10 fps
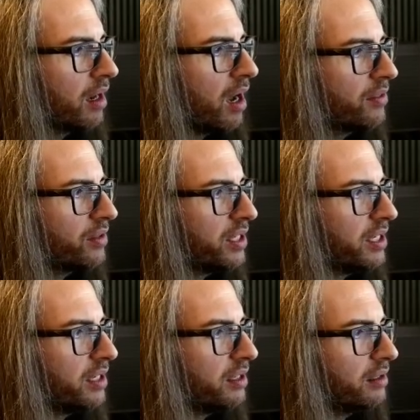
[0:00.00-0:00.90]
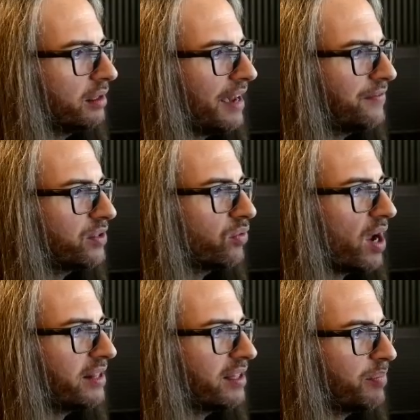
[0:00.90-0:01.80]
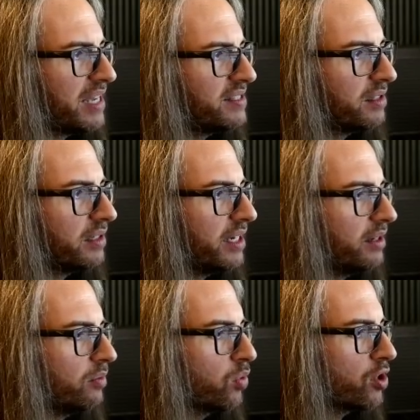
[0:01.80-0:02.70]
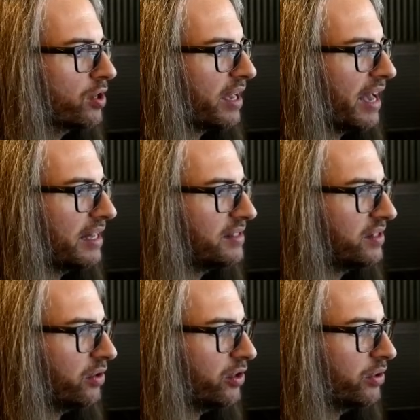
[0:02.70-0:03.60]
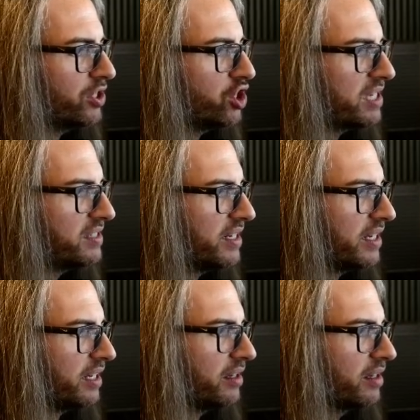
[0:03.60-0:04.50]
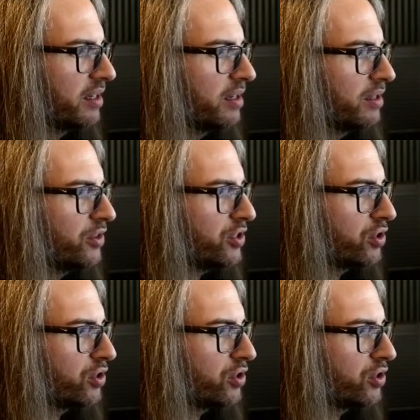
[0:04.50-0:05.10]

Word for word: on the left and right that basically work as you know, you're adjusting the